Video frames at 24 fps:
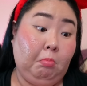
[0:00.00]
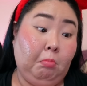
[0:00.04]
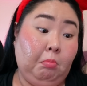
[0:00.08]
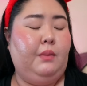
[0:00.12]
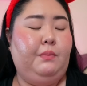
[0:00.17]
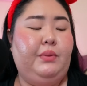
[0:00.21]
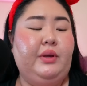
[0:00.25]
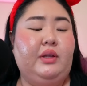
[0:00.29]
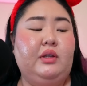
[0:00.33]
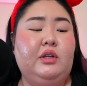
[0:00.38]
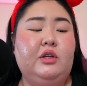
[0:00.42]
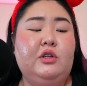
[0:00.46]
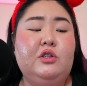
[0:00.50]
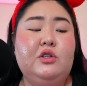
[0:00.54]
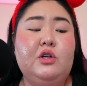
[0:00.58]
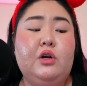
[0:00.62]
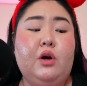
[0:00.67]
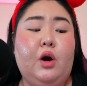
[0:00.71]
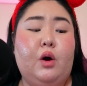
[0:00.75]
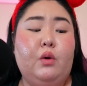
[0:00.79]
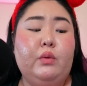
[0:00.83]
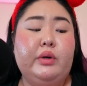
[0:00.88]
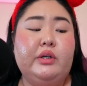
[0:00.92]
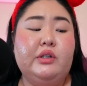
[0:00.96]
Opinions
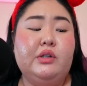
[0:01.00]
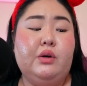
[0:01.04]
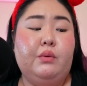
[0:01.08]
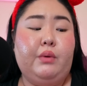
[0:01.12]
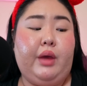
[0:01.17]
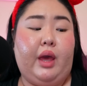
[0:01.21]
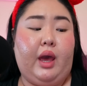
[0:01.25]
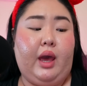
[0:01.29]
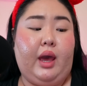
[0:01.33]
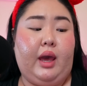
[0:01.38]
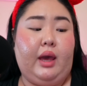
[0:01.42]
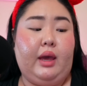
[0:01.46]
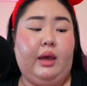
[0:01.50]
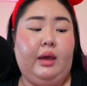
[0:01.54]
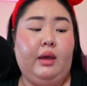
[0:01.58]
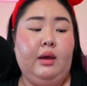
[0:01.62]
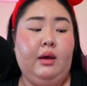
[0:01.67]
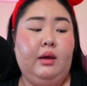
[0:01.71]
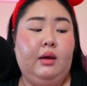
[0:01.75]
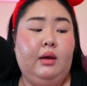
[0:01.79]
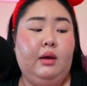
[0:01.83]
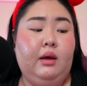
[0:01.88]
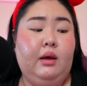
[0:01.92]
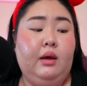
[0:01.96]
are always
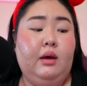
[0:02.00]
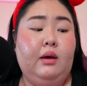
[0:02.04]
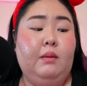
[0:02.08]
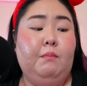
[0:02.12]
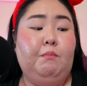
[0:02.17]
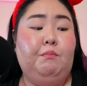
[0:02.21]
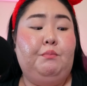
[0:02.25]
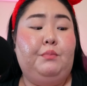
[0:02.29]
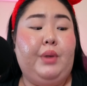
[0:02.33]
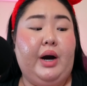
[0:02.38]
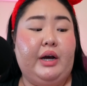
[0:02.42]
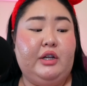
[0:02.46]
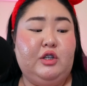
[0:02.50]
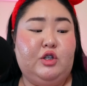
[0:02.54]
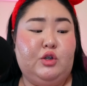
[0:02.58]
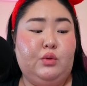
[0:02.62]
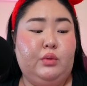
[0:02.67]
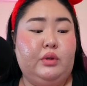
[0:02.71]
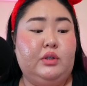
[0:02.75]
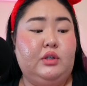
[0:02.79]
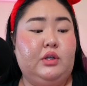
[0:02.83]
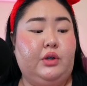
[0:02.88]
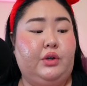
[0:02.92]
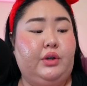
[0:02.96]
okay, but
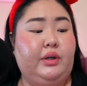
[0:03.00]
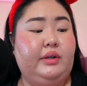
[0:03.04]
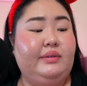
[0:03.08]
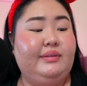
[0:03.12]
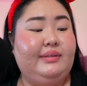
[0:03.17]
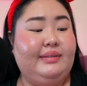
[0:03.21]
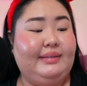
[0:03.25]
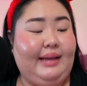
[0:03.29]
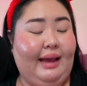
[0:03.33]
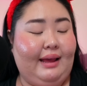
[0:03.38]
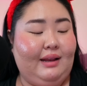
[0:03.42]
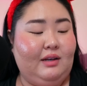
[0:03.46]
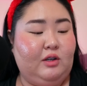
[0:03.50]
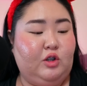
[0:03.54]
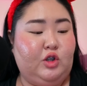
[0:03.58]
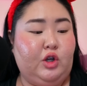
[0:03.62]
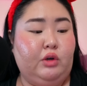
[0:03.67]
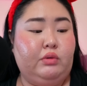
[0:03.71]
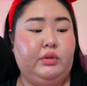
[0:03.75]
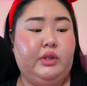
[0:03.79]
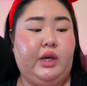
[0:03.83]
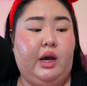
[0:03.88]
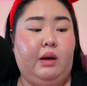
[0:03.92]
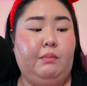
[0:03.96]
to a certain extent.
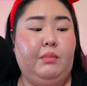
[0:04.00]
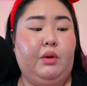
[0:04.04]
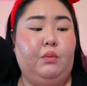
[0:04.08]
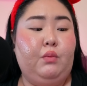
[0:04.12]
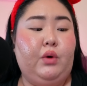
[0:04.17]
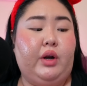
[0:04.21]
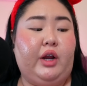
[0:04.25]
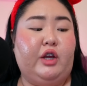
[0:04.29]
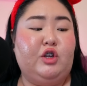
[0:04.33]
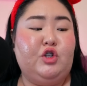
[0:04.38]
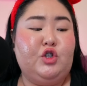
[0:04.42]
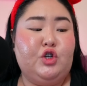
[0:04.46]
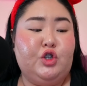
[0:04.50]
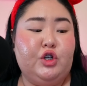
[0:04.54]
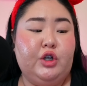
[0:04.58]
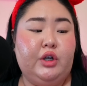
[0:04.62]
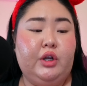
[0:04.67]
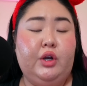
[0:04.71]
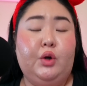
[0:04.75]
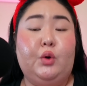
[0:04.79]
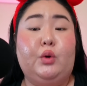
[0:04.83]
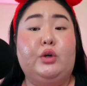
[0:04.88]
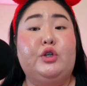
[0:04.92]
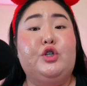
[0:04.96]
Don't tell me what I
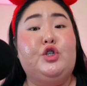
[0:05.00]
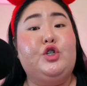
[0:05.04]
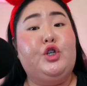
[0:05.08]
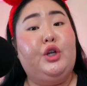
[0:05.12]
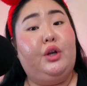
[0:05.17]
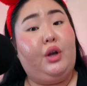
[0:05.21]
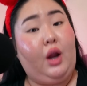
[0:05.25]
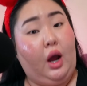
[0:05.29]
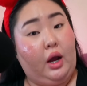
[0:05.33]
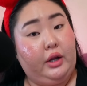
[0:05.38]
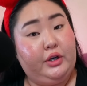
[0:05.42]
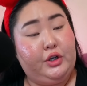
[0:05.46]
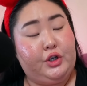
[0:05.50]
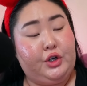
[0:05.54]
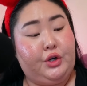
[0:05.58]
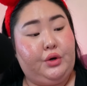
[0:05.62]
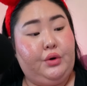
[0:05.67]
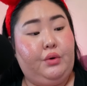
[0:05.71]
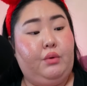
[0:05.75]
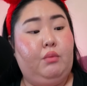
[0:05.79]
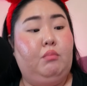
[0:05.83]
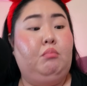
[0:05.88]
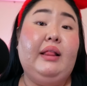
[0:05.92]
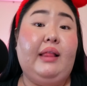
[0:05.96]
should or should not do.
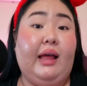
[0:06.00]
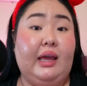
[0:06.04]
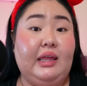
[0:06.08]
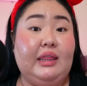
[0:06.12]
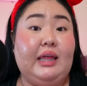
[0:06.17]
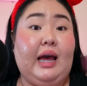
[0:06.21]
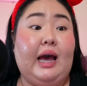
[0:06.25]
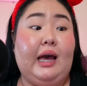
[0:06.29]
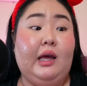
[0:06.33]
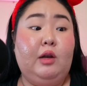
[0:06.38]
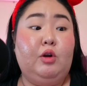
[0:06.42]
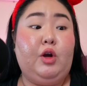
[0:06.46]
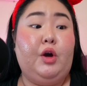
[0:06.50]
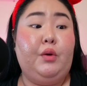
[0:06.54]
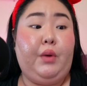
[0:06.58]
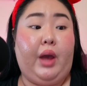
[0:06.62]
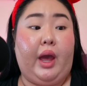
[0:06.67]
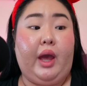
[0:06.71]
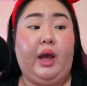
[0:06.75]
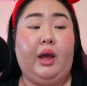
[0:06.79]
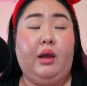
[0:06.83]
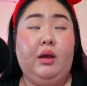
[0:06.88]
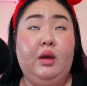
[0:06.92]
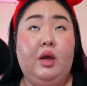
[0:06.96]
I like that.
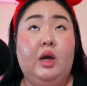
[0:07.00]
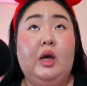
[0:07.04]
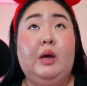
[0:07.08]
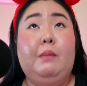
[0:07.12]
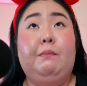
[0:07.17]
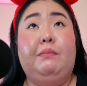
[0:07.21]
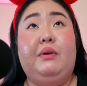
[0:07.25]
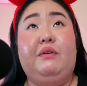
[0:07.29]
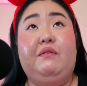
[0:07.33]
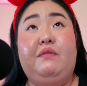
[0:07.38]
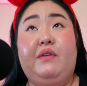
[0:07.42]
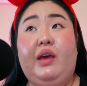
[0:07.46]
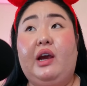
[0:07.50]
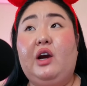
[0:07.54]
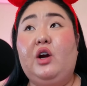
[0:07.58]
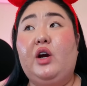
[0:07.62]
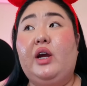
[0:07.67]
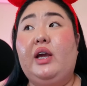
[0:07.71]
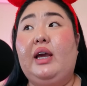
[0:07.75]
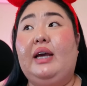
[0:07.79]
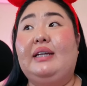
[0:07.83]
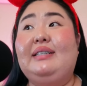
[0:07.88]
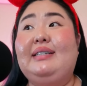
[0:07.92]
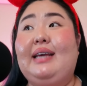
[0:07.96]
Okay. Be
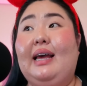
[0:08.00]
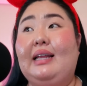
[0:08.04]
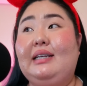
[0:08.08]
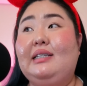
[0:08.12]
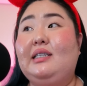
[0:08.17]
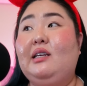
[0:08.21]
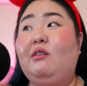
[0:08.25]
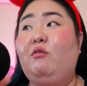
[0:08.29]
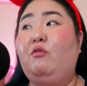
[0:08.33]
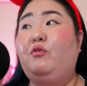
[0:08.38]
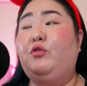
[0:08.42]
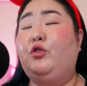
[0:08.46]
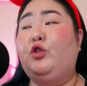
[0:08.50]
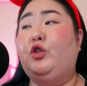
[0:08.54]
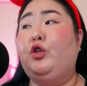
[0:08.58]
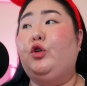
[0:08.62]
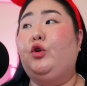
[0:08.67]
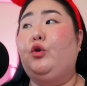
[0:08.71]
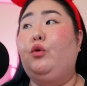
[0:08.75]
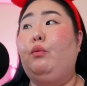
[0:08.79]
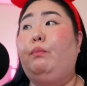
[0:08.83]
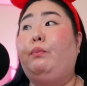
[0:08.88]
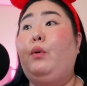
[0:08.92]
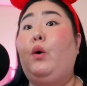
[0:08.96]
very attentive
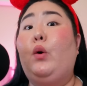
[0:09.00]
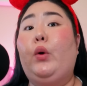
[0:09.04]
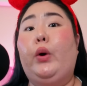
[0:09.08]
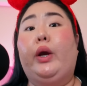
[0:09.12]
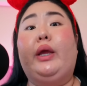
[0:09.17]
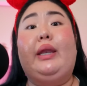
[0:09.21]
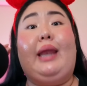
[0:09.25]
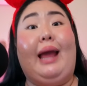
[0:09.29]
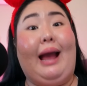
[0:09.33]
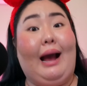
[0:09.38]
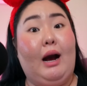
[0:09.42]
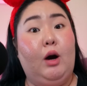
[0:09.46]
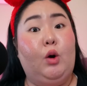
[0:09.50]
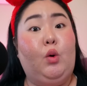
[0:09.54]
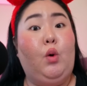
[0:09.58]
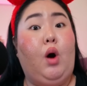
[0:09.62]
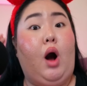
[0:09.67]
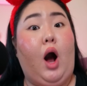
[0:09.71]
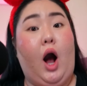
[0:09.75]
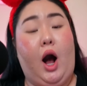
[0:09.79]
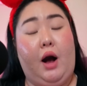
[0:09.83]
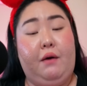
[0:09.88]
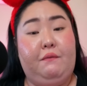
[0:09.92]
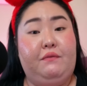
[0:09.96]
to point
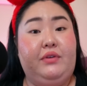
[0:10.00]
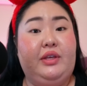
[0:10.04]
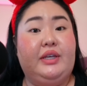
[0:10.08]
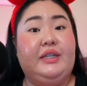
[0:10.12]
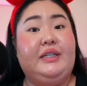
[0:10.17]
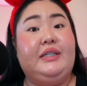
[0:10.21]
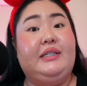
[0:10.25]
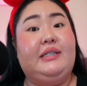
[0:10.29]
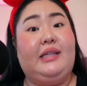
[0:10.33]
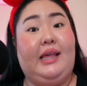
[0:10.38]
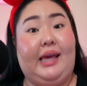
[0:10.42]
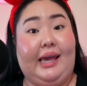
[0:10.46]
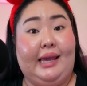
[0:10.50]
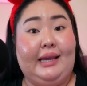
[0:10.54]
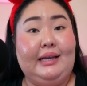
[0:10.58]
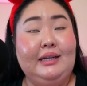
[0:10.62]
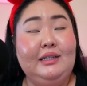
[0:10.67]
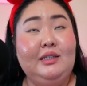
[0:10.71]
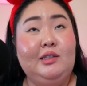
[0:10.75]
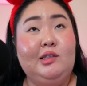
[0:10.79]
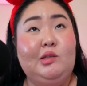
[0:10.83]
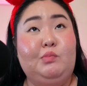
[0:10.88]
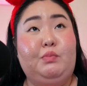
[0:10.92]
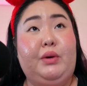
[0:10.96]
out obvious
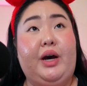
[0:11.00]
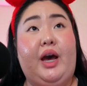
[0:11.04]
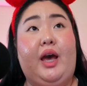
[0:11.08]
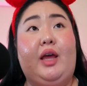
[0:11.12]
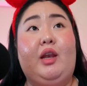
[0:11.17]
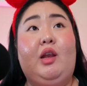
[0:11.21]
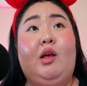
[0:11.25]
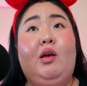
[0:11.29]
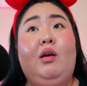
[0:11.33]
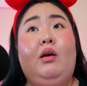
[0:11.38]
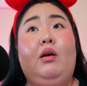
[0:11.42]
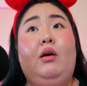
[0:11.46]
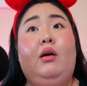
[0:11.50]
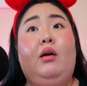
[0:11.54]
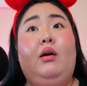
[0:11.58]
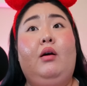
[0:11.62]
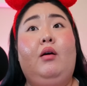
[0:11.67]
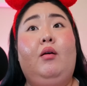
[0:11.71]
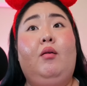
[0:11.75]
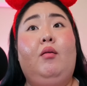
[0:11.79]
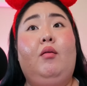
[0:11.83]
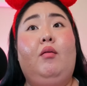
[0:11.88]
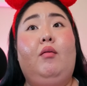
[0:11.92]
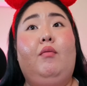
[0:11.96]
things, but
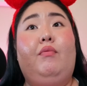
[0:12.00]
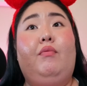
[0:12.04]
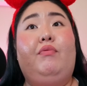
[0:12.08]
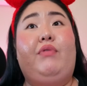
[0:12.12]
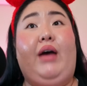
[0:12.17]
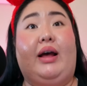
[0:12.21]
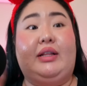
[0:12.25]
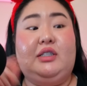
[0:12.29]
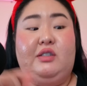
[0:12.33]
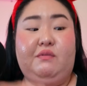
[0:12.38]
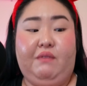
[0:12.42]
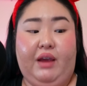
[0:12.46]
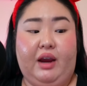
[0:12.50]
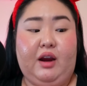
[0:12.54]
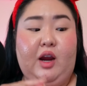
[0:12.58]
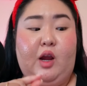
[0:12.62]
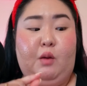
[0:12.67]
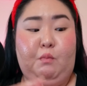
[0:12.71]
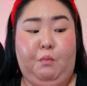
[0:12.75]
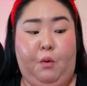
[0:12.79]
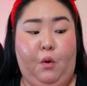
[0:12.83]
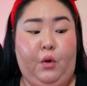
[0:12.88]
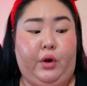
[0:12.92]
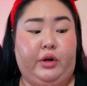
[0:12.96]
that's very
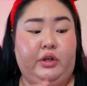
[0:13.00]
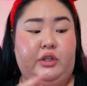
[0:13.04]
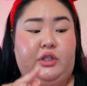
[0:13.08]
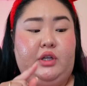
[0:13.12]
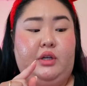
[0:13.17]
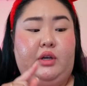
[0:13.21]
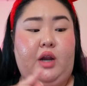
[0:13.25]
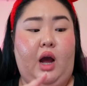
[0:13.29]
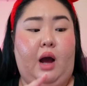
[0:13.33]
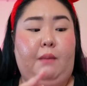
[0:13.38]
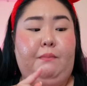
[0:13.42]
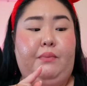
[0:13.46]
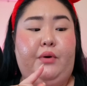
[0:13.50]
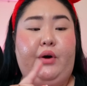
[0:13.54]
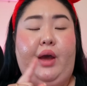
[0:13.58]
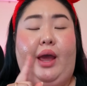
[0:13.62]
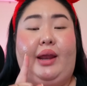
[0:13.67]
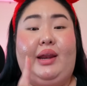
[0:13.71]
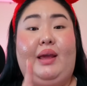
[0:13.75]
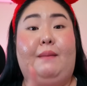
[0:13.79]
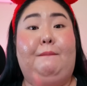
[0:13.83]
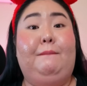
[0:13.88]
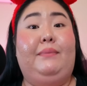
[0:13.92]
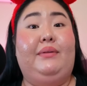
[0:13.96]
important to not put
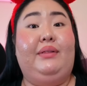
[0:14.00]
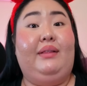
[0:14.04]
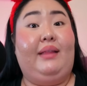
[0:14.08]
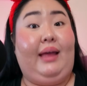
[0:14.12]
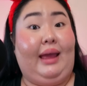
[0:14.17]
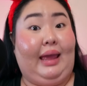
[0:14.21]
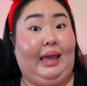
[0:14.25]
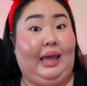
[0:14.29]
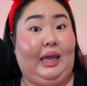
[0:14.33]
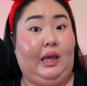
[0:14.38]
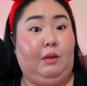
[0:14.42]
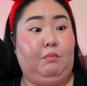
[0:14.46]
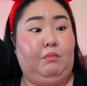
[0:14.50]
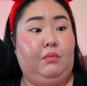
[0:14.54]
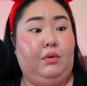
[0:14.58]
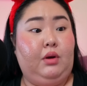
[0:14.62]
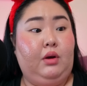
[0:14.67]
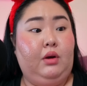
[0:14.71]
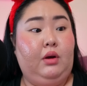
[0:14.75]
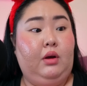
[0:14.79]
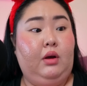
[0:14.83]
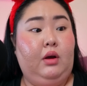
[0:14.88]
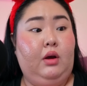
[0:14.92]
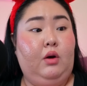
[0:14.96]
any blame
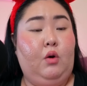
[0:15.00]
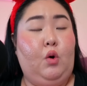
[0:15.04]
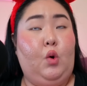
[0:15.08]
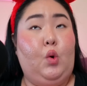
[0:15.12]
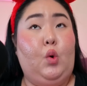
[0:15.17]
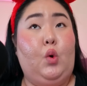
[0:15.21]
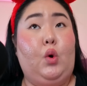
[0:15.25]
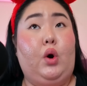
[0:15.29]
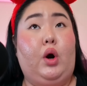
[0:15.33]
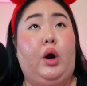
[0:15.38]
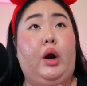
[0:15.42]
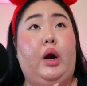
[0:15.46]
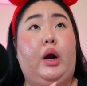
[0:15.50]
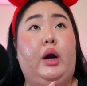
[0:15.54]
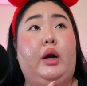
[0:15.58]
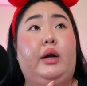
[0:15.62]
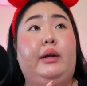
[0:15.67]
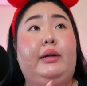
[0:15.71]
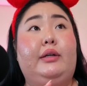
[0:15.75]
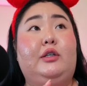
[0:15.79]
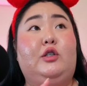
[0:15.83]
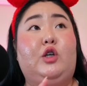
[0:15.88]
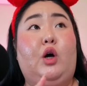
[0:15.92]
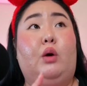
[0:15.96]

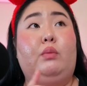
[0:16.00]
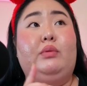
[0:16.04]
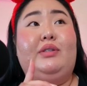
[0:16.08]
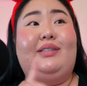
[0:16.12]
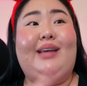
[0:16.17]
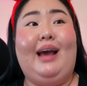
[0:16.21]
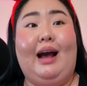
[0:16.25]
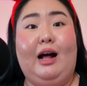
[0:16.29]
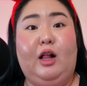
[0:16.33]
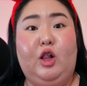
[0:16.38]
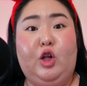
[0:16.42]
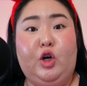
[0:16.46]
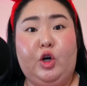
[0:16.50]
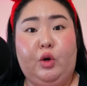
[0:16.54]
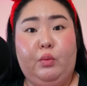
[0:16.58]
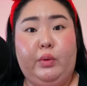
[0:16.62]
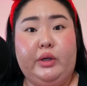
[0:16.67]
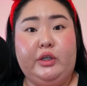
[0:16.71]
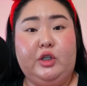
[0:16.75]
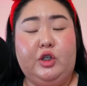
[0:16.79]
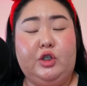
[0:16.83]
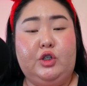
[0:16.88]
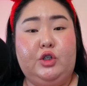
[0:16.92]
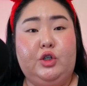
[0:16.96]
or don't tell her
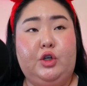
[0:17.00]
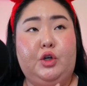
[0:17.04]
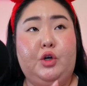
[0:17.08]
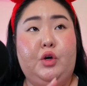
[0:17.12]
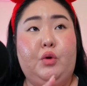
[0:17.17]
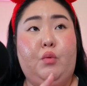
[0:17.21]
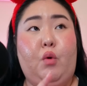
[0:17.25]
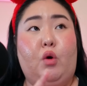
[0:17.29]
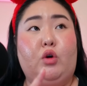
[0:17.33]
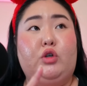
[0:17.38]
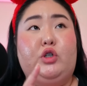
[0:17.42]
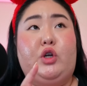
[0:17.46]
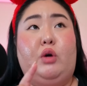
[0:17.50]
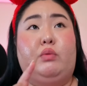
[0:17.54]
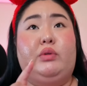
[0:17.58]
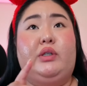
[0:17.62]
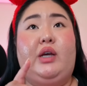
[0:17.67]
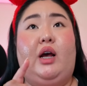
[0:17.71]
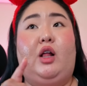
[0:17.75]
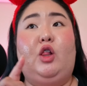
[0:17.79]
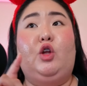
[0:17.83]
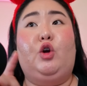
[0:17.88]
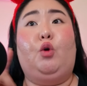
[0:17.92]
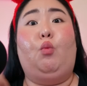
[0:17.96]
what to do or don't tell